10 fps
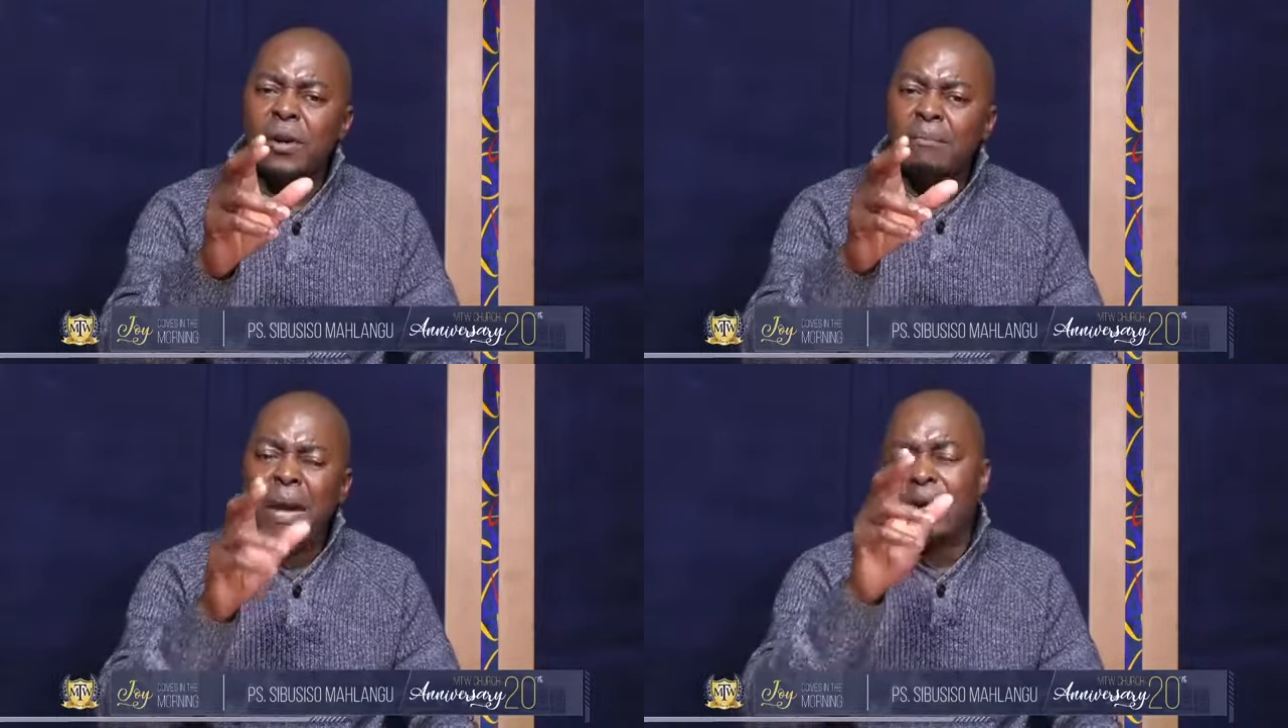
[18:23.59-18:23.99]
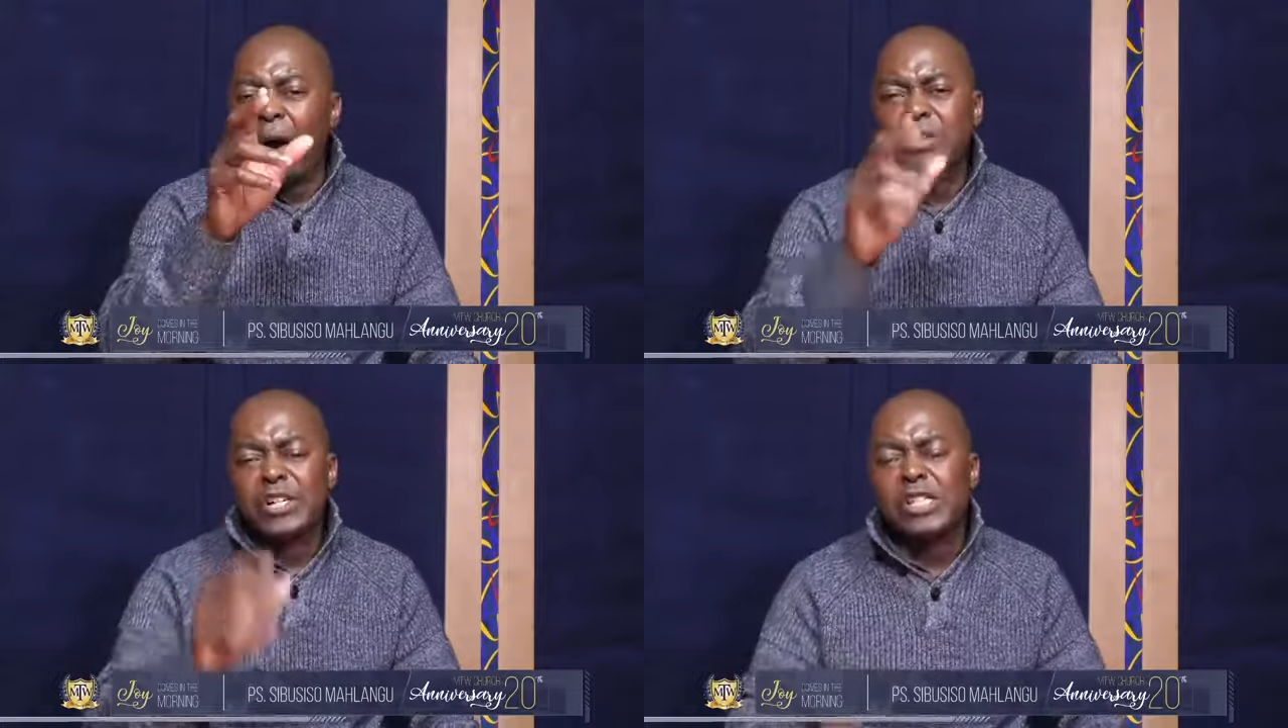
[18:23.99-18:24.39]
May
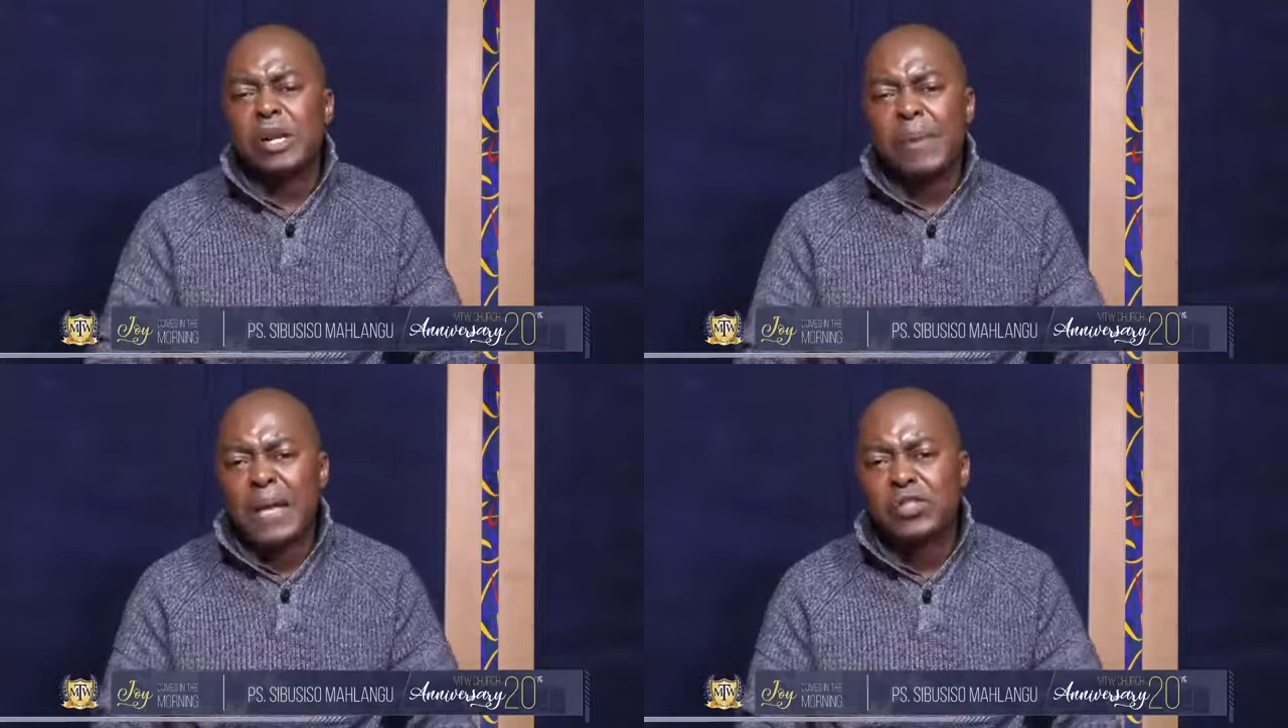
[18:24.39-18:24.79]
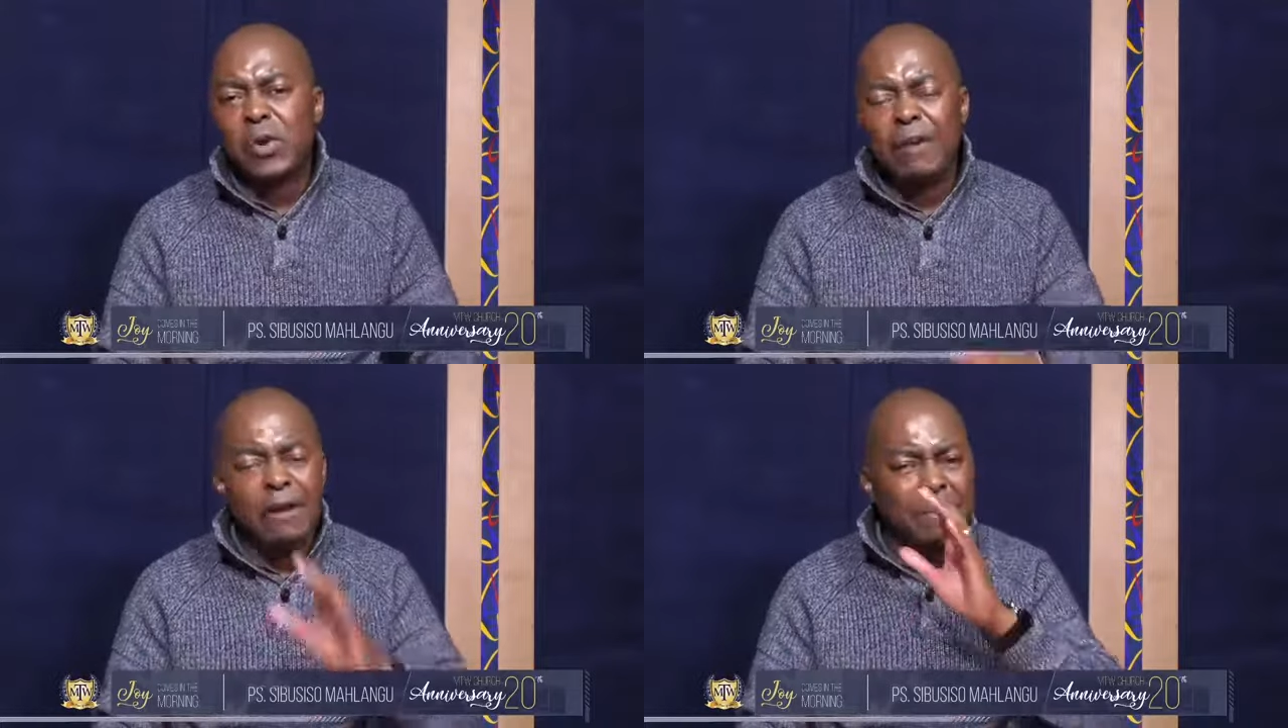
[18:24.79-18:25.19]
God richly bless you.
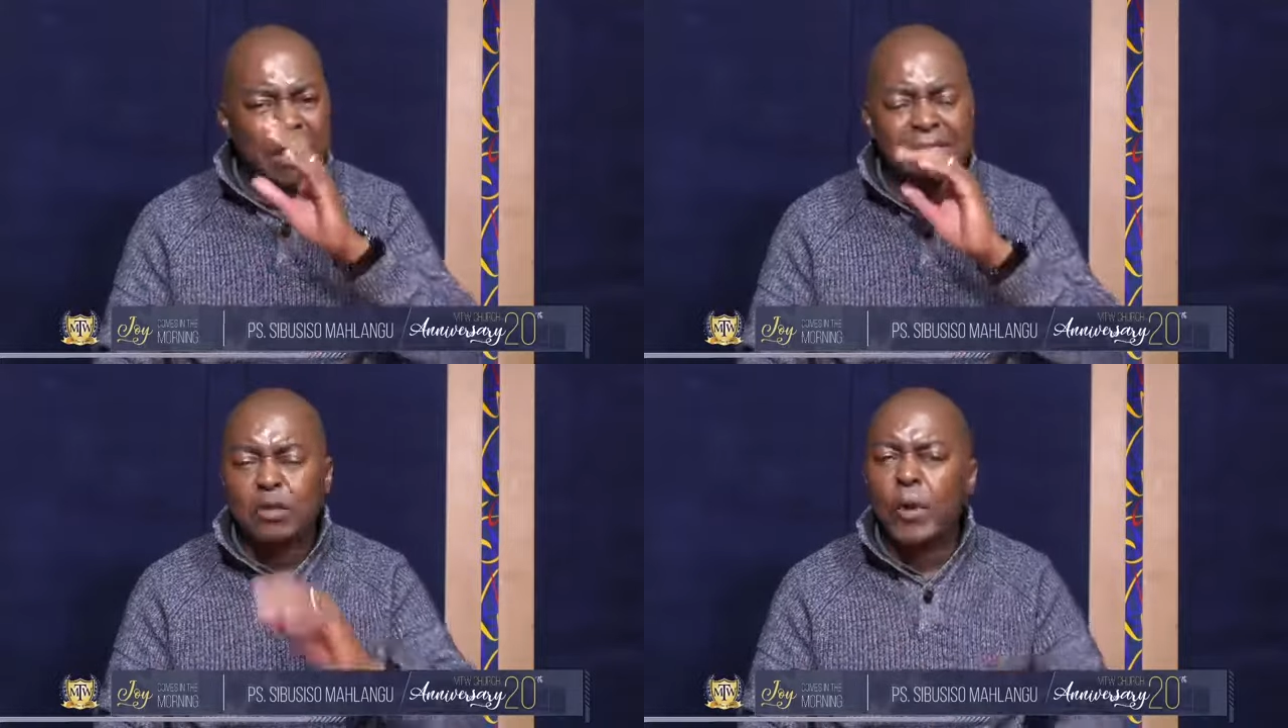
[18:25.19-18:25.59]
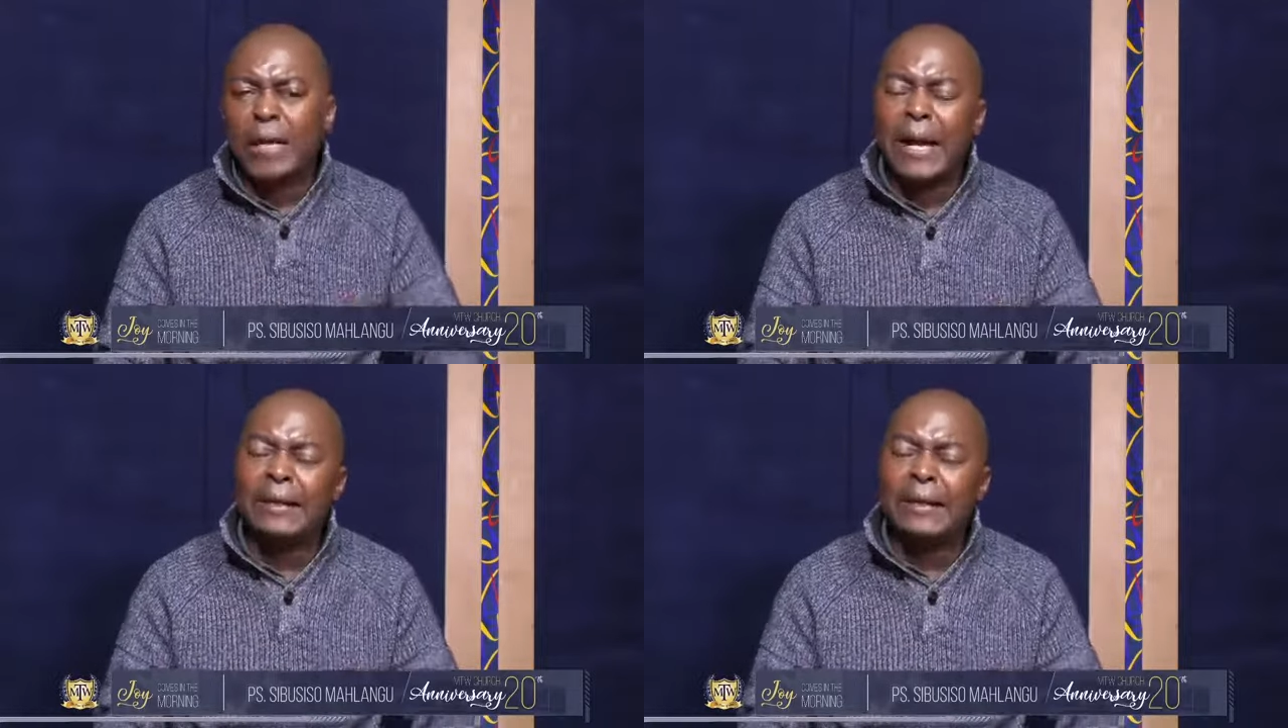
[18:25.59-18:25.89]
Have a blessed weekend.